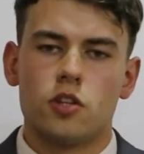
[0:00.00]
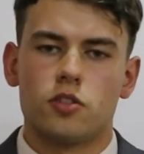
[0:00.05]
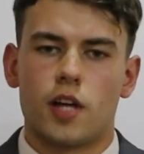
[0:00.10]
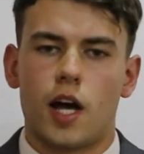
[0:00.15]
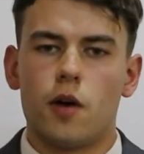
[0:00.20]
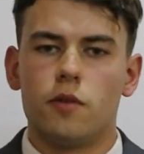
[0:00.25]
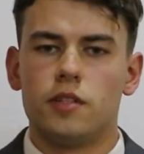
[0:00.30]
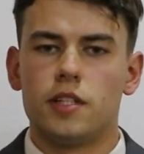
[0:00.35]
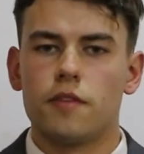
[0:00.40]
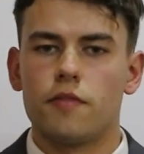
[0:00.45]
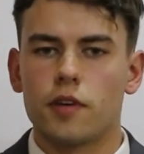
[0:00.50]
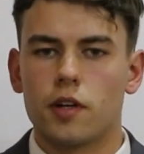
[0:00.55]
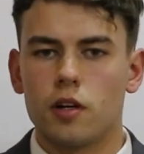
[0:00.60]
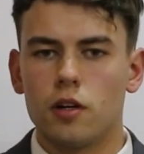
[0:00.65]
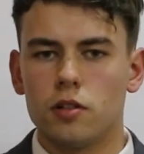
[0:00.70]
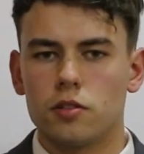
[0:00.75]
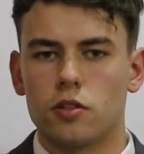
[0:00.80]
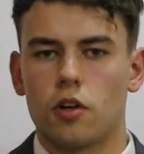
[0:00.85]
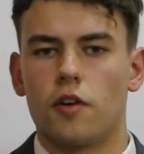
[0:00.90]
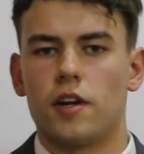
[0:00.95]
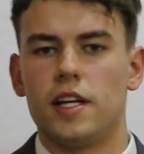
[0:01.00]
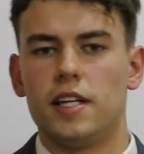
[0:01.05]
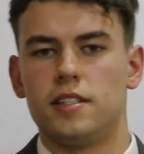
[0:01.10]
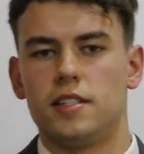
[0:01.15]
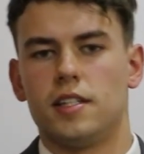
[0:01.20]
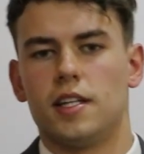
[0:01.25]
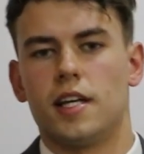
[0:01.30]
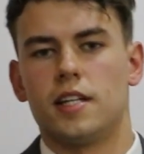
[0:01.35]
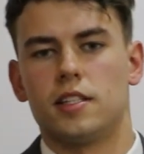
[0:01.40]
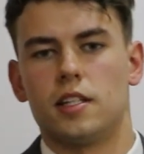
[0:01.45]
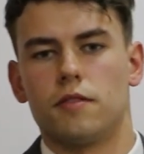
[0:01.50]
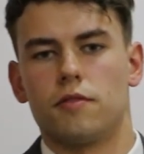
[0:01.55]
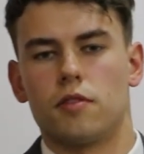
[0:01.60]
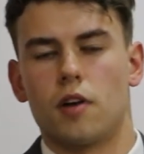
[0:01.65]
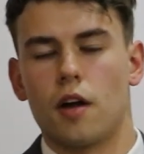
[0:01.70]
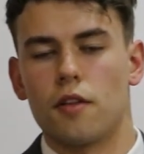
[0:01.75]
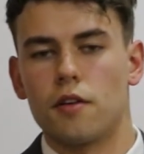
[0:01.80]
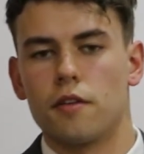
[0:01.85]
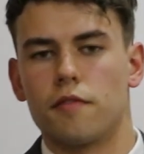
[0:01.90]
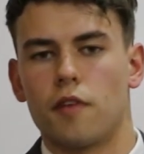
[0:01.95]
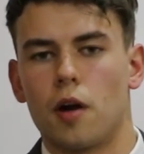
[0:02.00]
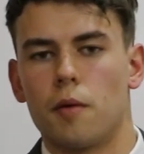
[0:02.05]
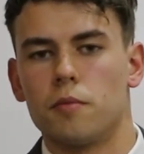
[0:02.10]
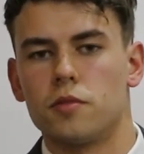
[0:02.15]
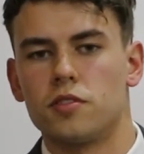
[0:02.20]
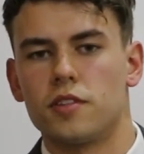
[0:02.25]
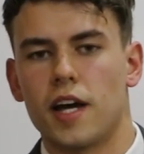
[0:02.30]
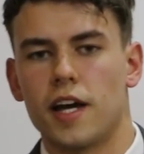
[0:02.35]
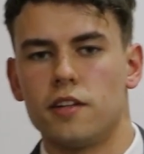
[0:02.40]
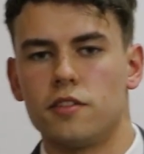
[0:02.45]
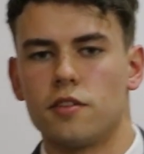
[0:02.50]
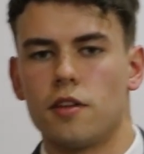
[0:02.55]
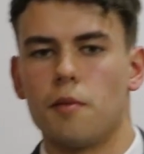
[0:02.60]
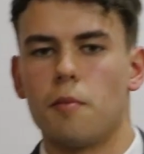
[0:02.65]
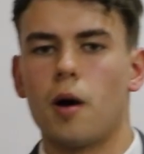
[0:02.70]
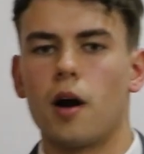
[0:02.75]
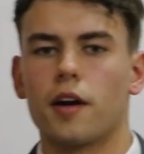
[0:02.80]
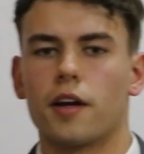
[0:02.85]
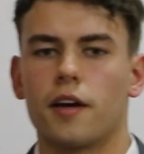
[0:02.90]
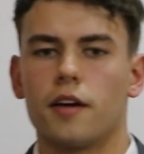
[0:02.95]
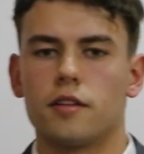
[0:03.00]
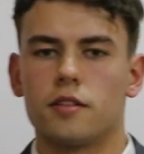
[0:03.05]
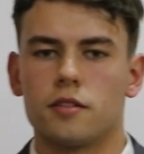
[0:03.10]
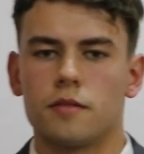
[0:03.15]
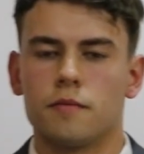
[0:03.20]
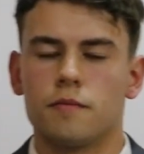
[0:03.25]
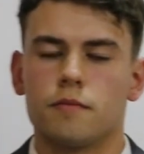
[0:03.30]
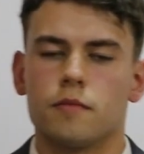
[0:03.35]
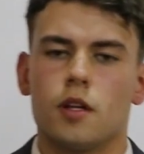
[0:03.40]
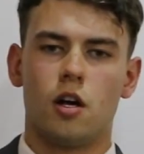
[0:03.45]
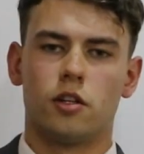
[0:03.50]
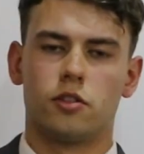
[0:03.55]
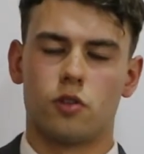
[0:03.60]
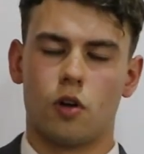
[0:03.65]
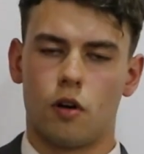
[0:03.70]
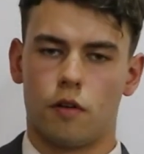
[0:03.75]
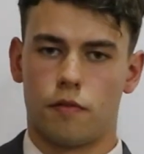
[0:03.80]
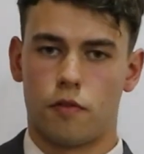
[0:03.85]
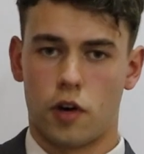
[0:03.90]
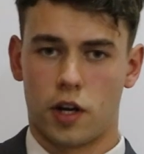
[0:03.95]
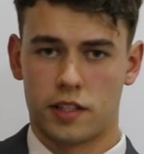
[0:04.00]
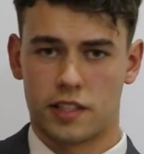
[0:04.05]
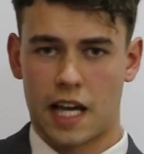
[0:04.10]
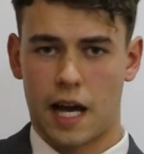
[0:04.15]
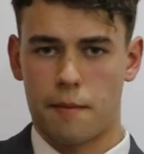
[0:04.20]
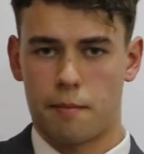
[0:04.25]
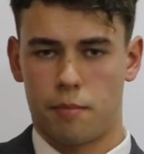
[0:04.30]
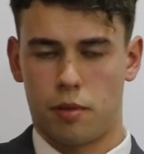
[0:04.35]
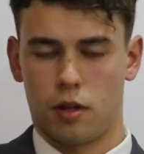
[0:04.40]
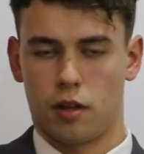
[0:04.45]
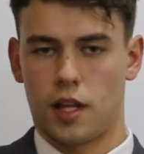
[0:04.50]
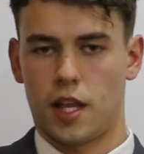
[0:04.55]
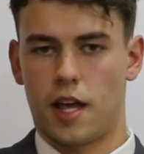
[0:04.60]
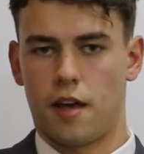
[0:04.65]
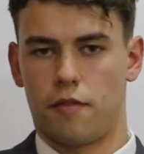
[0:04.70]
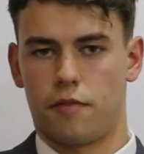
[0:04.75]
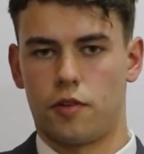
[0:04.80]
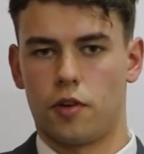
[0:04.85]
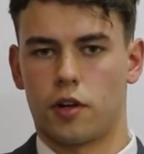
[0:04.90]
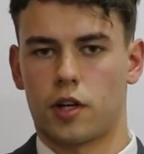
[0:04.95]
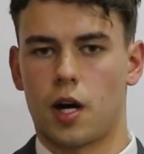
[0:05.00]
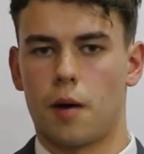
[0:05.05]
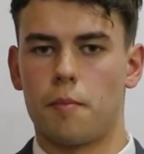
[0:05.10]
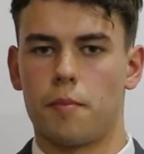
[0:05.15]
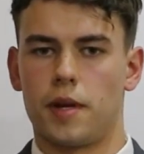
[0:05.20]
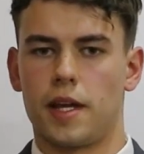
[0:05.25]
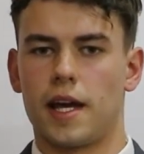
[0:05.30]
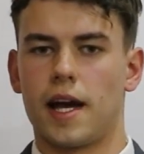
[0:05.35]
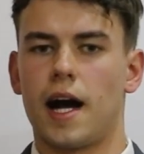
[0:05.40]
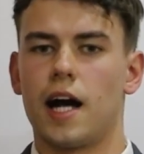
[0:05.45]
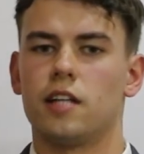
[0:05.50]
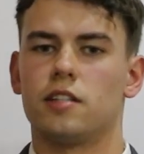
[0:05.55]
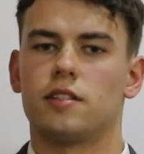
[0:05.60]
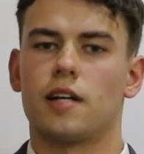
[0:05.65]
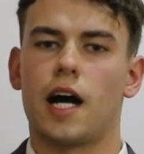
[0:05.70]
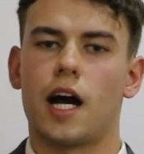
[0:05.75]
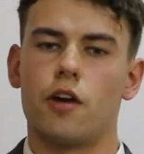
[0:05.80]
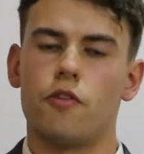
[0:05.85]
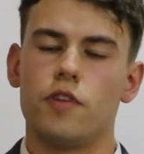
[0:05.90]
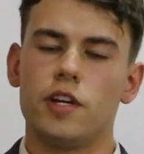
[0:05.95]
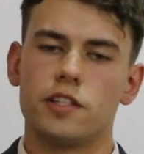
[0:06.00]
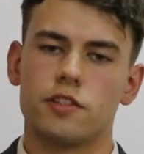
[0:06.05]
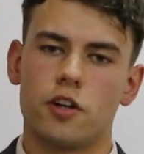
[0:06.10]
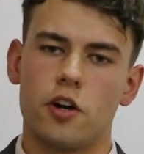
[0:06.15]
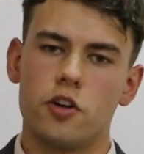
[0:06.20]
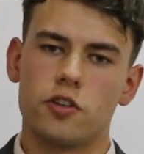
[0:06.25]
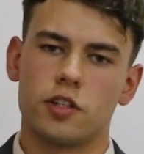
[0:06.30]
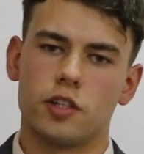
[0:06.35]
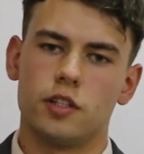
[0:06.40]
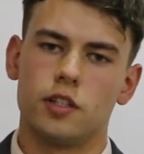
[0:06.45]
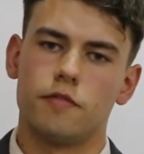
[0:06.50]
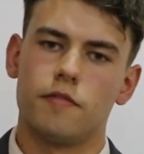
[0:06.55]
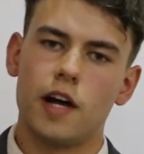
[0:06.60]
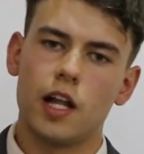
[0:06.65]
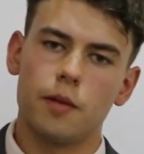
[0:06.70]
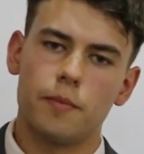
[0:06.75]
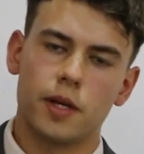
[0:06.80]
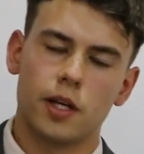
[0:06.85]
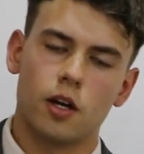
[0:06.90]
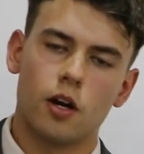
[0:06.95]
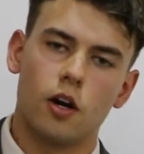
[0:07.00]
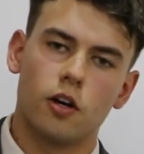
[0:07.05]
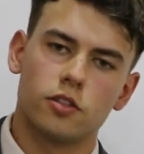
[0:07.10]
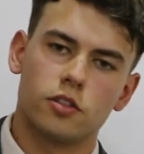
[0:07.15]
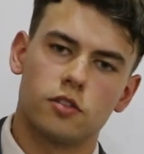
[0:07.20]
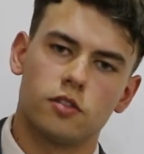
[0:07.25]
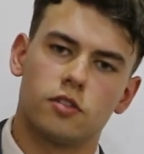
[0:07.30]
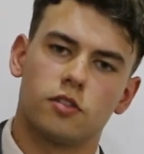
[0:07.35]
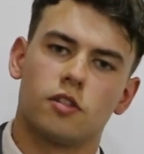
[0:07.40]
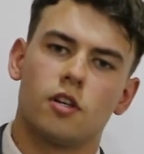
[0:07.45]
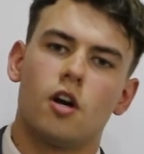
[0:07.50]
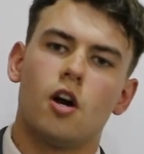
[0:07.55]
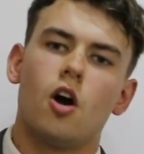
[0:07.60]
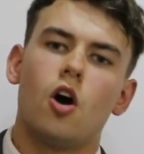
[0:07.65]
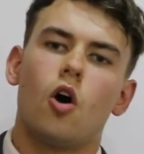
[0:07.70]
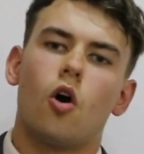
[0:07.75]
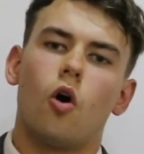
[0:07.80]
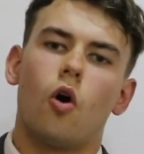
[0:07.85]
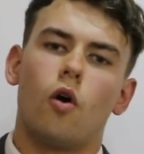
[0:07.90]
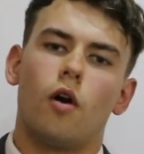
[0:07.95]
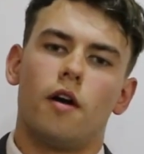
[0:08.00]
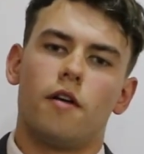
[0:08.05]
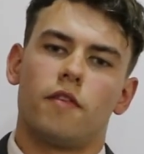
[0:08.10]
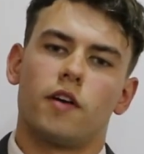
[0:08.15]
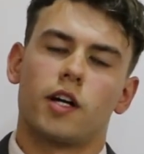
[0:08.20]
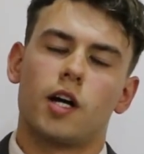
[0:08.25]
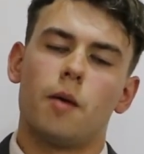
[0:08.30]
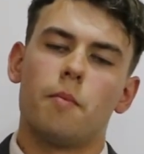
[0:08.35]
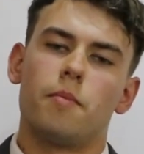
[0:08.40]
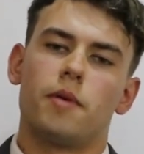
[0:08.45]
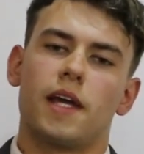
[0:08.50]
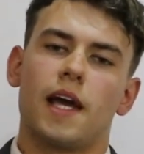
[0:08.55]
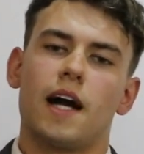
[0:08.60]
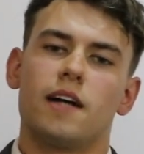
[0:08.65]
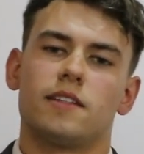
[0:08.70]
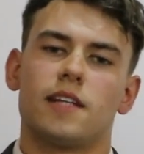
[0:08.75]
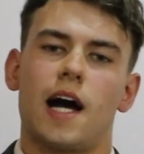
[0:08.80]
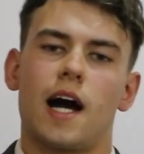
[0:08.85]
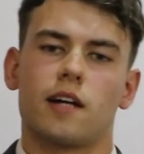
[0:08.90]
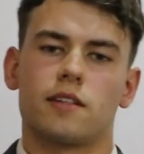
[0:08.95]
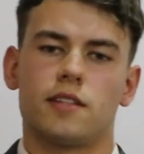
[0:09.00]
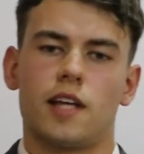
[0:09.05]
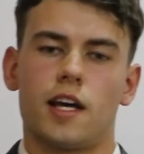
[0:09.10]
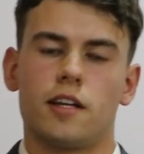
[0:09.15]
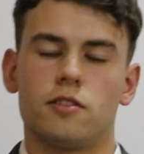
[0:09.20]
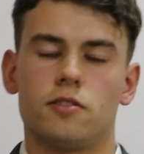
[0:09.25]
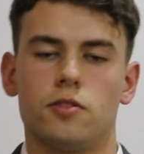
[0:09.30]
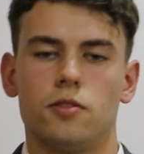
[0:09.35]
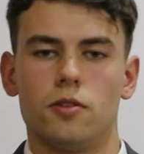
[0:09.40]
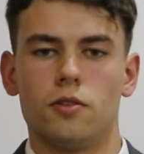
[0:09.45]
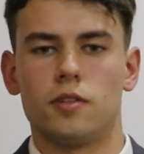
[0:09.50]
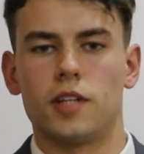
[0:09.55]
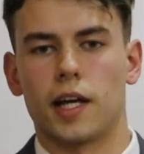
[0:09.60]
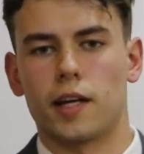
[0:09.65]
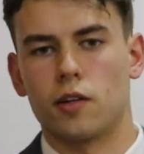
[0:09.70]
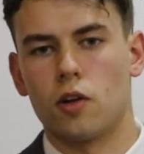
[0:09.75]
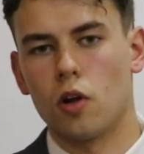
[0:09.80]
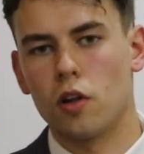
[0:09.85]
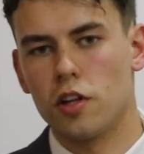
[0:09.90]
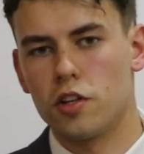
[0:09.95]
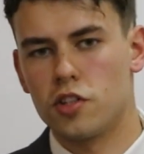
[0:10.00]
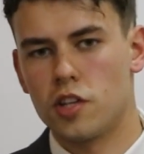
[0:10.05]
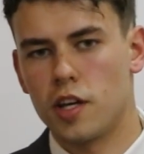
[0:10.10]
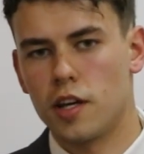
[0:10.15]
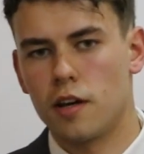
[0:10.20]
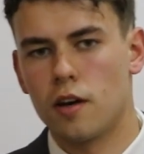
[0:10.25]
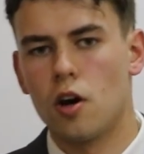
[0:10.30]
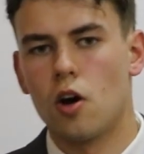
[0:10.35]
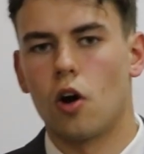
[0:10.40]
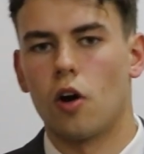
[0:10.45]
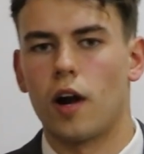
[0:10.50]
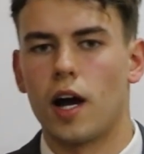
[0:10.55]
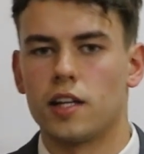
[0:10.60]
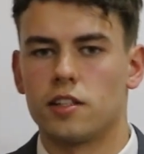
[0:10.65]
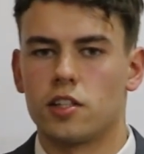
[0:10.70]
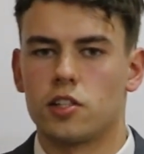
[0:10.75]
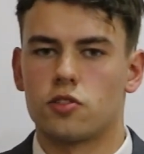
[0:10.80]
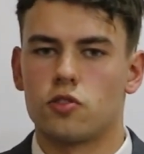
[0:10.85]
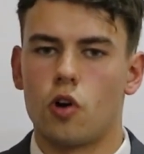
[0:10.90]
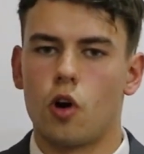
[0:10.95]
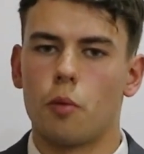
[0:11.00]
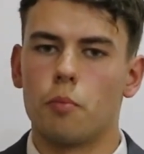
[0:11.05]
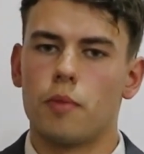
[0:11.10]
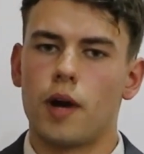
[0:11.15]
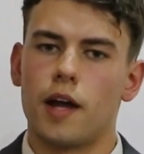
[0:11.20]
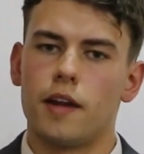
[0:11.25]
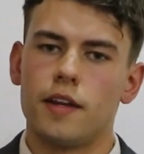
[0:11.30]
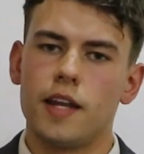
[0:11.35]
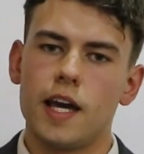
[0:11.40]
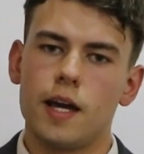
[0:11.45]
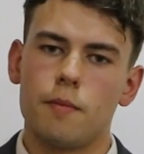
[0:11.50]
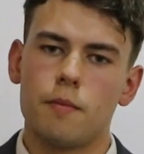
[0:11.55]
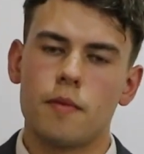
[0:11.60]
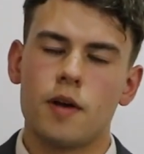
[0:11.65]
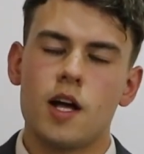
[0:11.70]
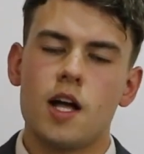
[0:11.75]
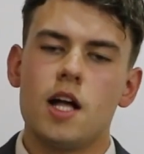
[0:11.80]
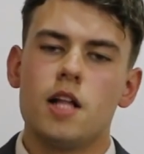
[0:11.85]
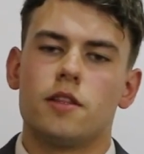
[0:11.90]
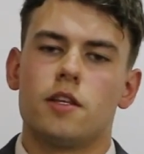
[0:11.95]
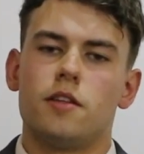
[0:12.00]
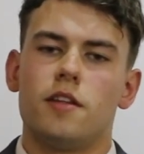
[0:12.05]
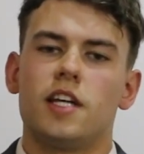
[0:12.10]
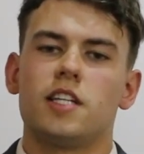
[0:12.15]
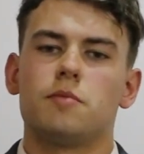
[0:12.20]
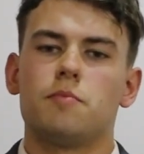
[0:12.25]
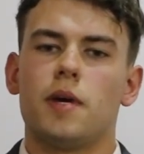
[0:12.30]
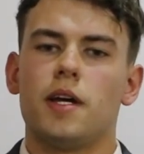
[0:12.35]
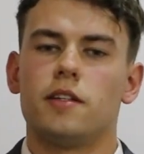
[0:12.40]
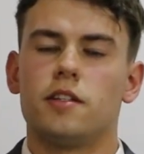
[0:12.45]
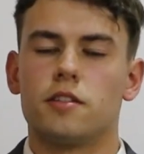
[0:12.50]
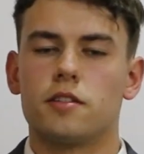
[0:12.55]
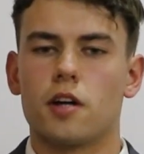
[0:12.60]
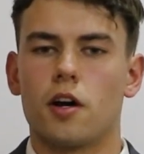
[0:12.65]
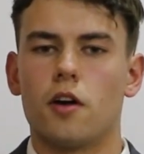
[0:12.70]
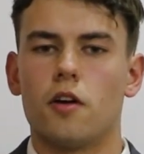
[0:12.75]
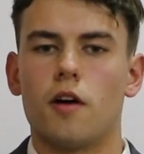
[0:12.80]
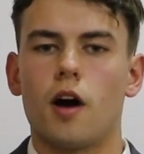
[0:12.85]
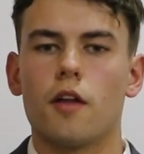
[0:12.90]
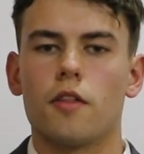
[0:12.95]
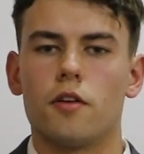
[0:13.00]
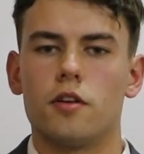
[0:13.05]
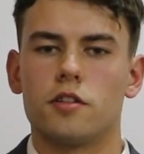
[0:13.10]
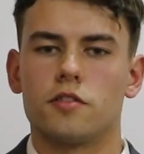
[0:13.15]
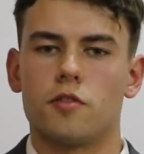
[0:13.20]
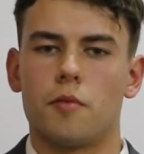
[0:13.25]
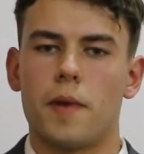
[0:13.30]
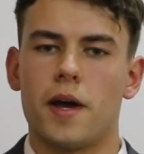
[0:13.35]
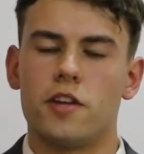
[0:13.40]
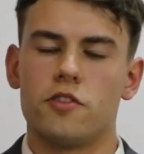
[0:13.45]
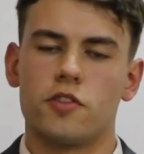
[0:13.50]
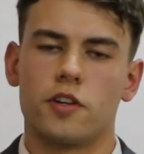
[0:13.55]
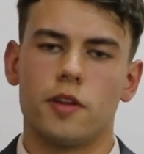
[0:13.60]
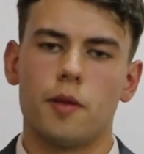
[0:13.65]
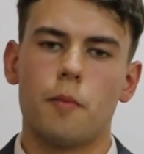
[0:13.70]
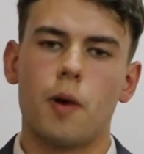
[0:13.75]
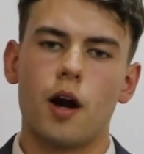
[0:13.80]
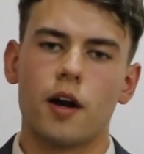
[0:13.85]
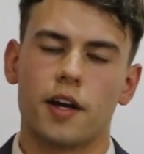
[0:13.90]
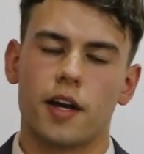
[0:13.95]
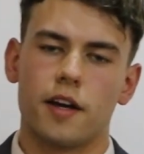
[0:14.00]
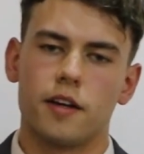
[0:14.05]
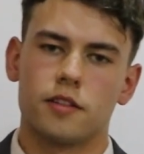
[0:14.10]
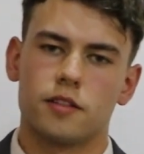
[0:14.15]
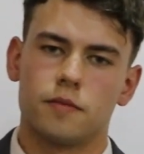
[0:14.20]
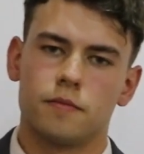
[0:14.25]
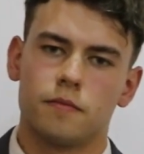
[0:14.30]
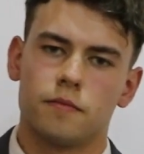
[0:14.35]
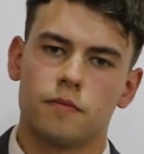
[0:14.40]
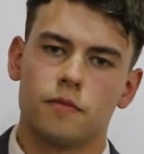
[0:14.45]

So how difficult or easy is it for other firms to enter the market? So for example, if your company has high research and development costs, or if a company has access to technology or has a strong brand name, then this may deter others from entering the market.